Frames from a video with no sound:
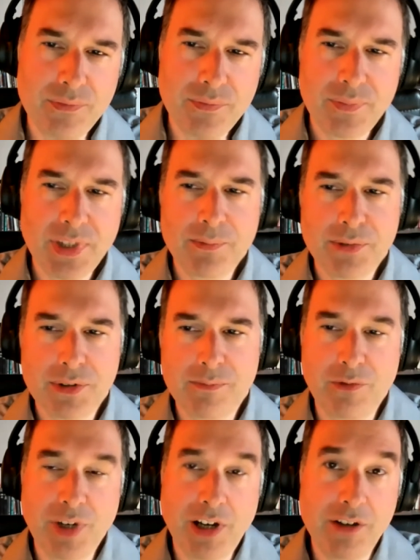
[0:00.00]

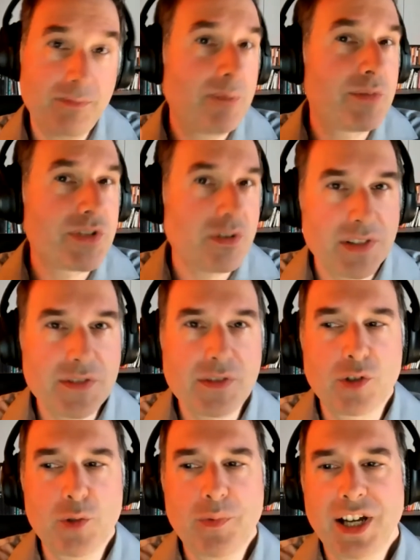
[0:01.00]
people, with other members of this
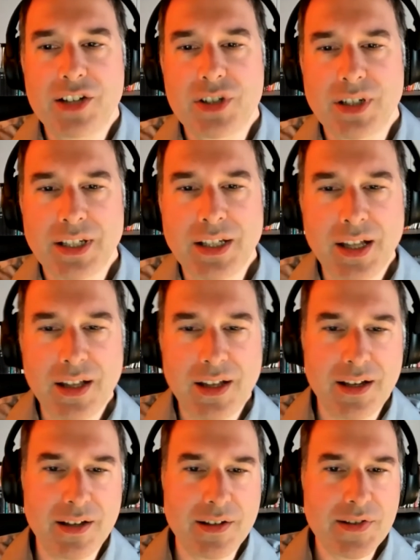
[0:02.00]
group actually
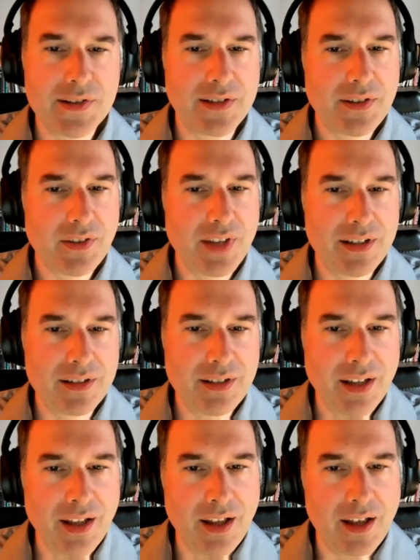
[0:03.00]
since then,
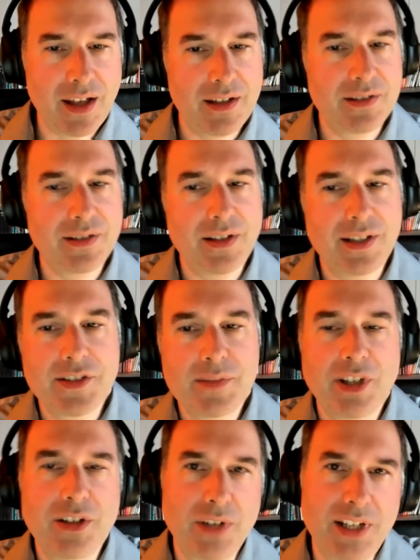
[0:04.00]
and it gives
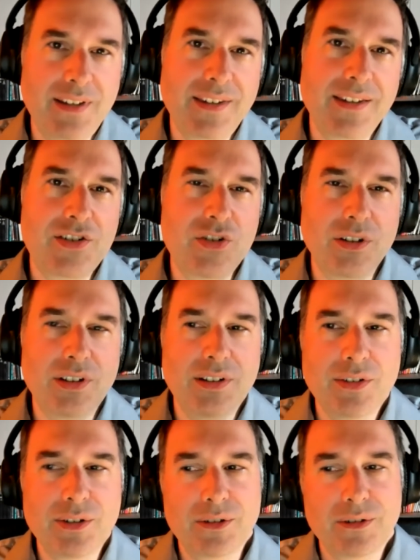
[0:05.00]
me great joy
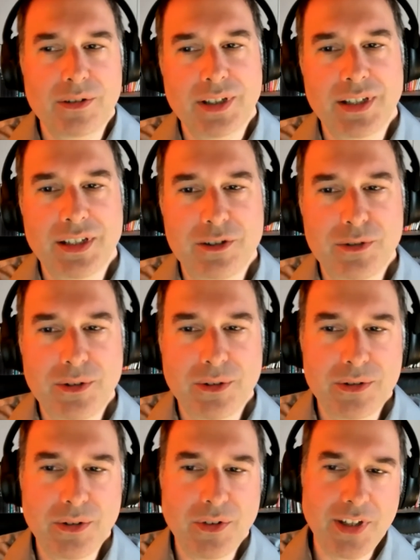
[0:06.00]
to
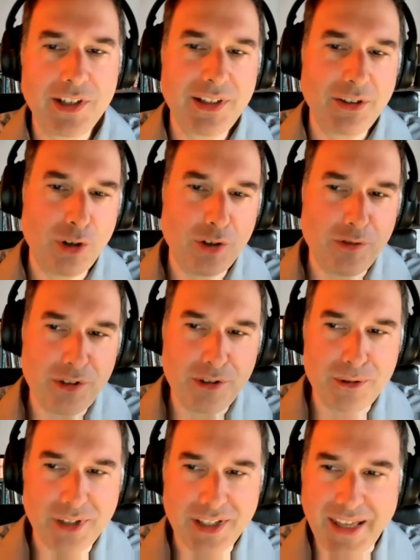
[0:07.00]
see all of
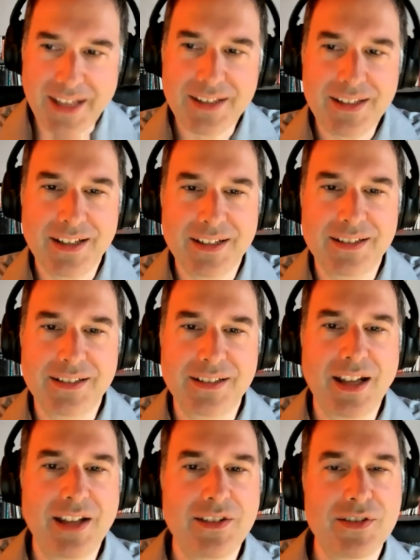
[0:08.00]
you again
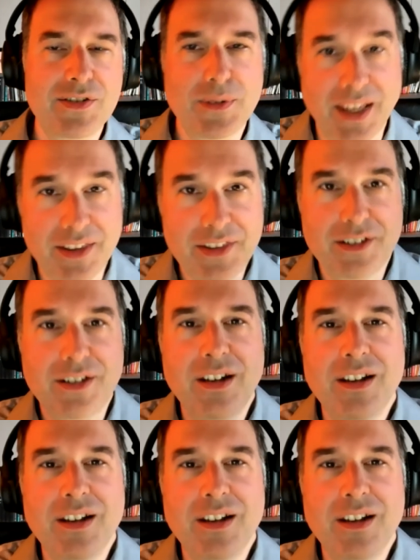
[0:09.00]
and together